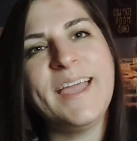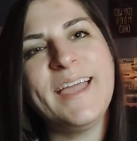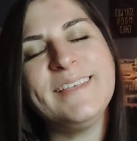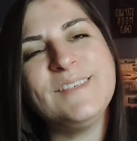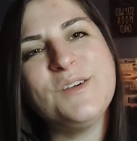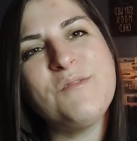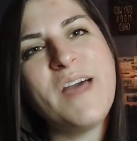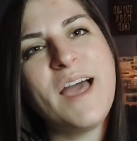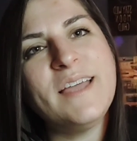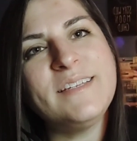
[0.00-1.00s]
so
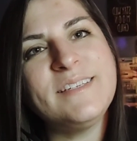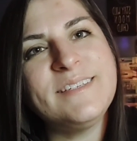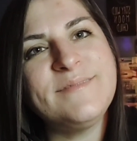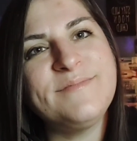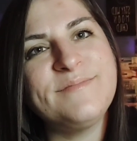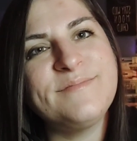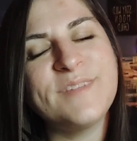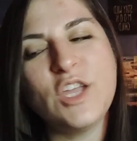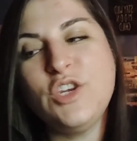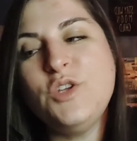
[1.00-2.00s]
that
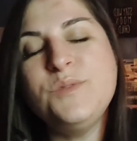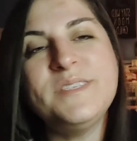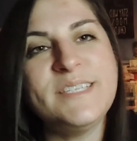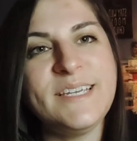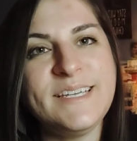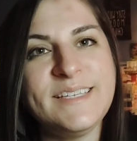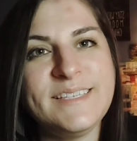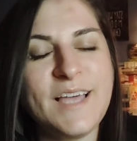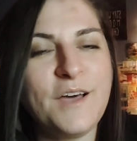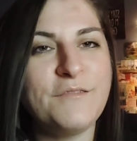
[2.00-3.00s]
new seeds
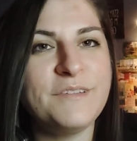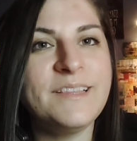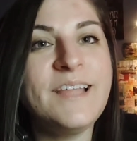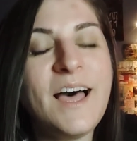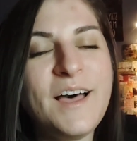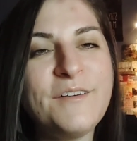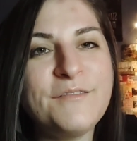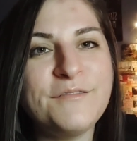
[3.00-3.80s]
of love